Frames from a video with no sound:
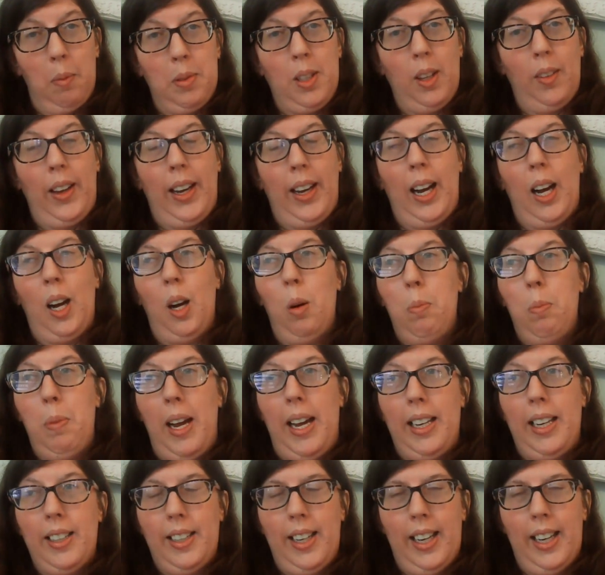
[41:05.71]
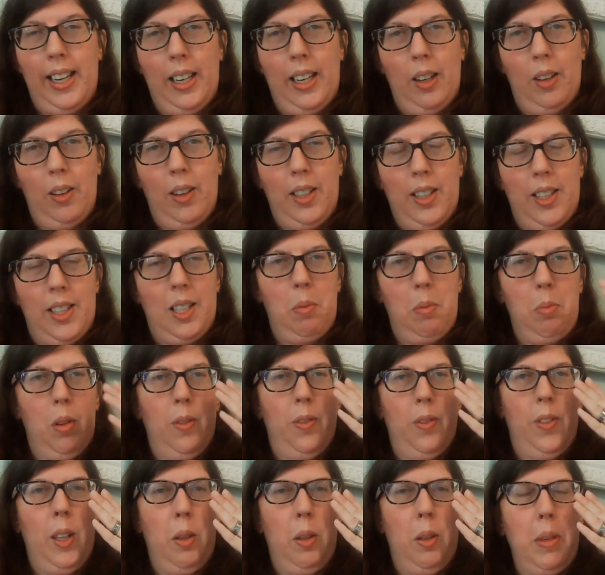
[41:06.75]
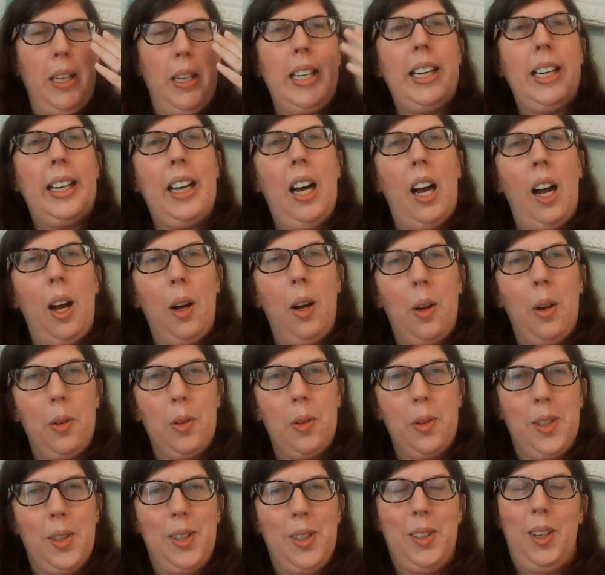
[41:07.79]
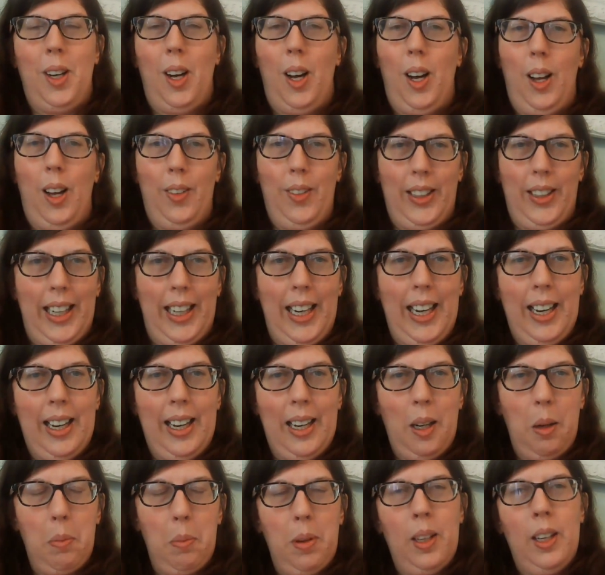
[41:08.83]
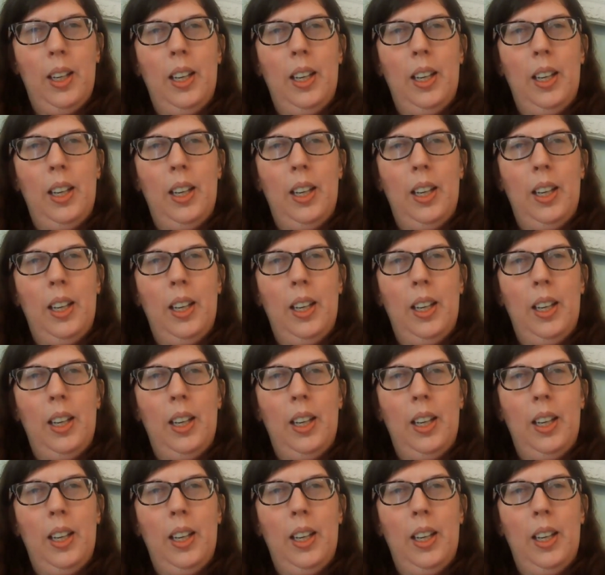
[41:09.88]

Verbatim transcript: So they all batten down in some of the meeting halls on the camp.